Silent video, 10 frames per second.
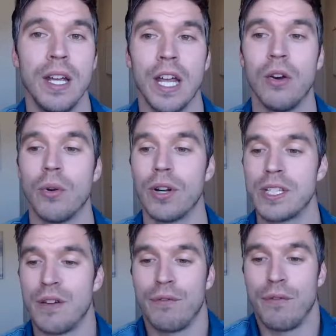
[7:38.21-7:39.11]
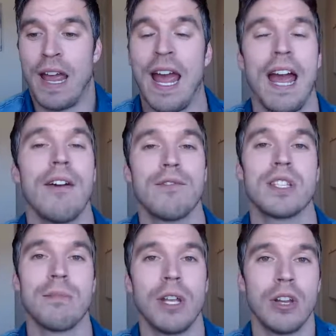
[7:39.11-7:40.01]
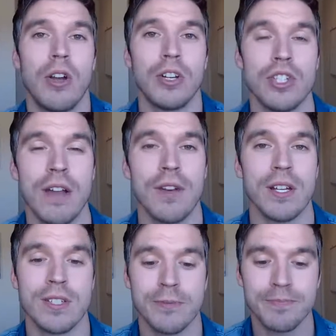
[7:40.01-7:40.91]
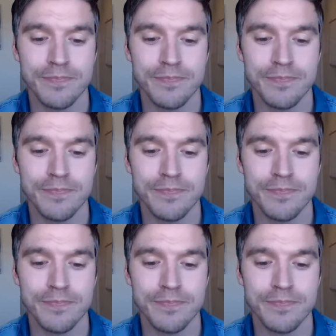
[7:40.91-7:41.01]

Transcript: in order to have something longevitous.